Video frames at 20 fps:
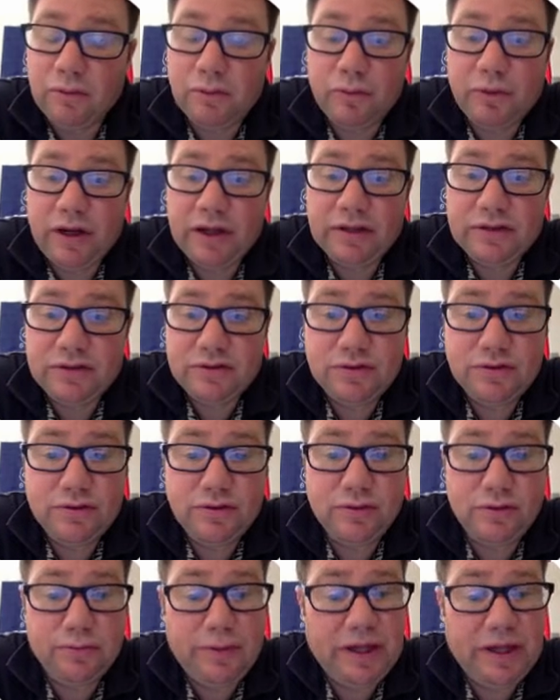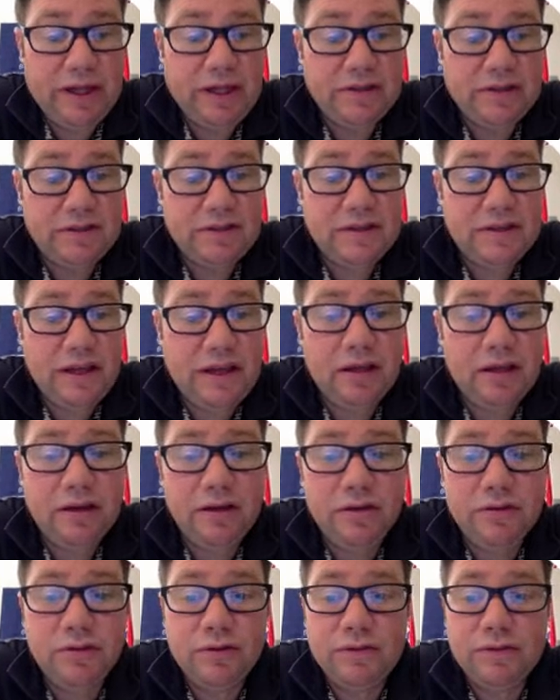went to Penn State
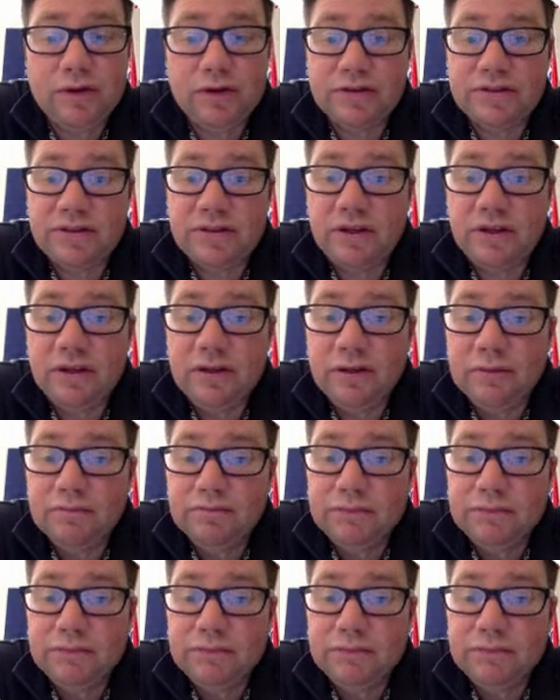University,